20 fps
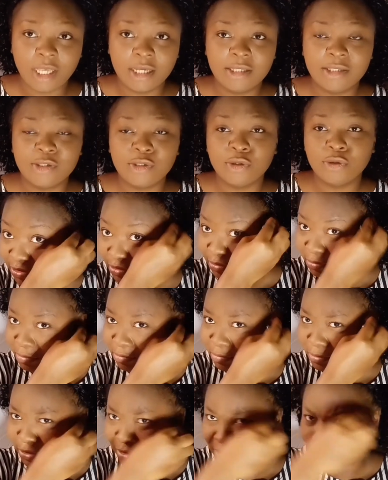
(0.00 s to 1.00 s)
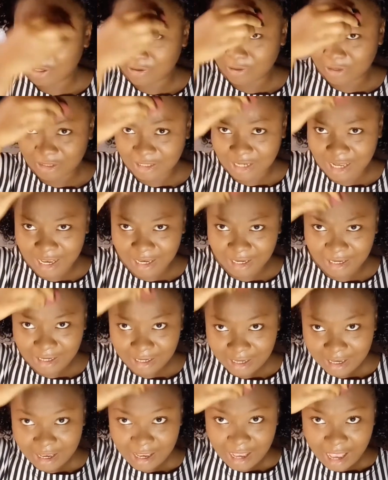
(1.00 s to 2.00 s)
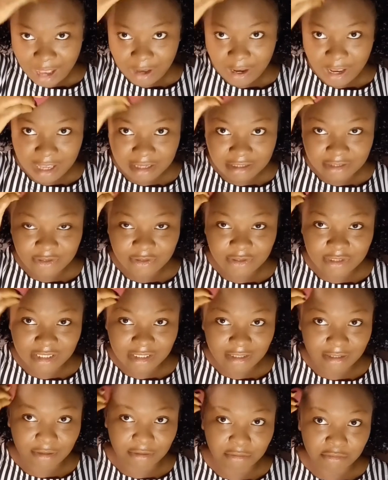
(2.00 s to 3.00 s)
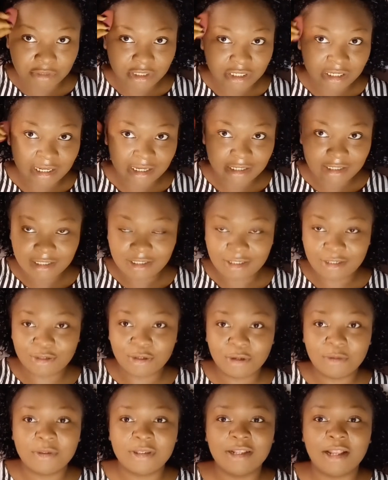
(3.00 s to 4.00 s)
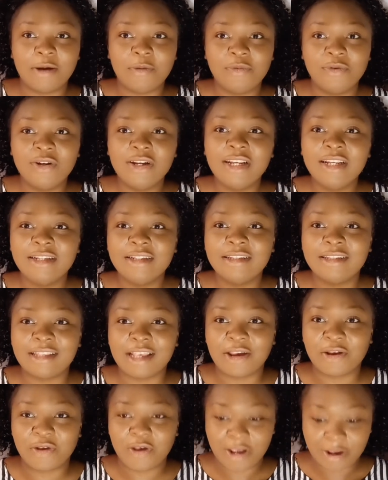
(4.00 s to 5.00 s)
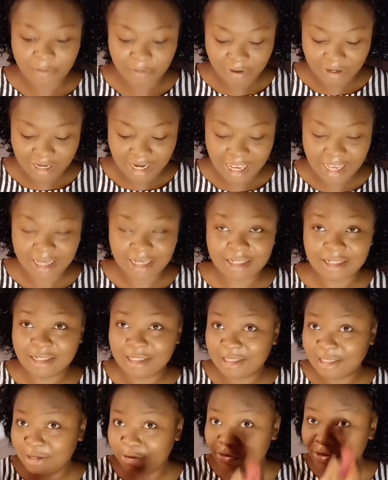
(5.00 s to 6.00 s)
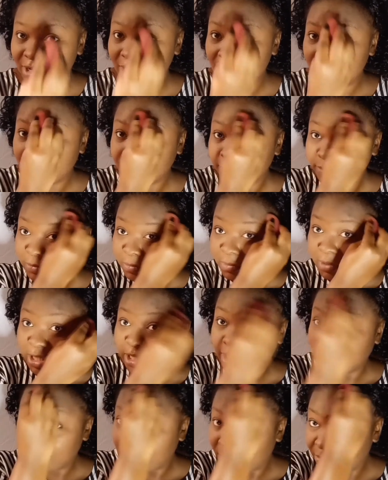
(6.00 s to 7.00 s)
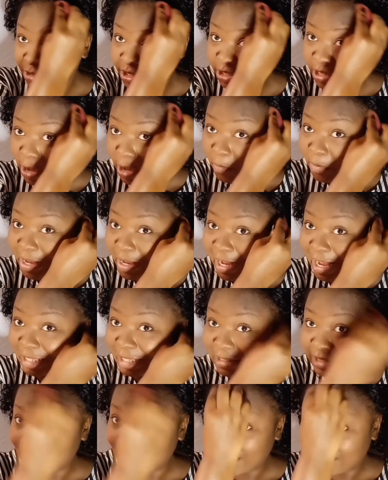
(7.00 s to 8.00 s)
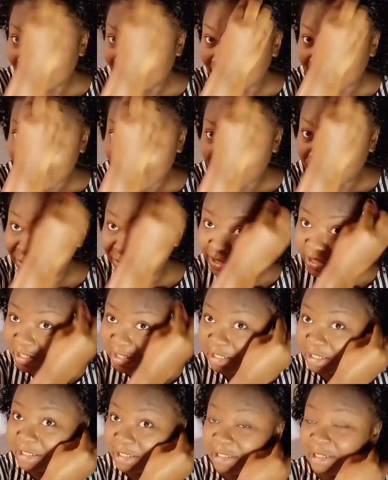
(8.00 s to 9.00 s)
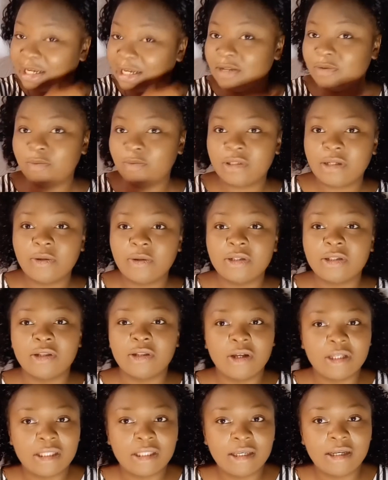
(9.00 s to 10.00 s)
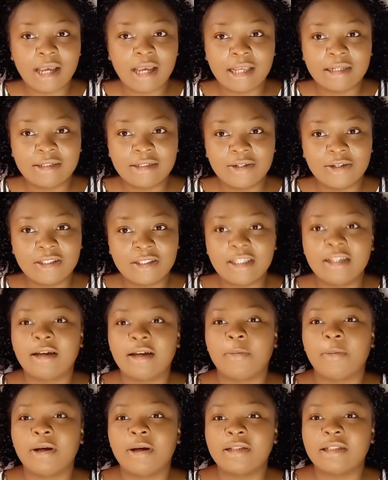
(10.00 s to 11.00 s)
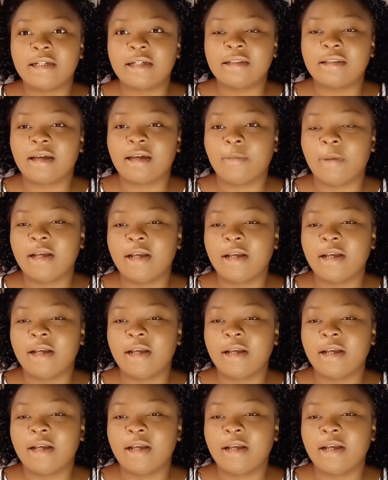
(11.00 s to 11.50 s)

So, because I was like, how can you do this to me? This is something I'm really insecure about. Like, the thing really keeps me awake at night. I'll be thinking, there was nothing I did not think about that time.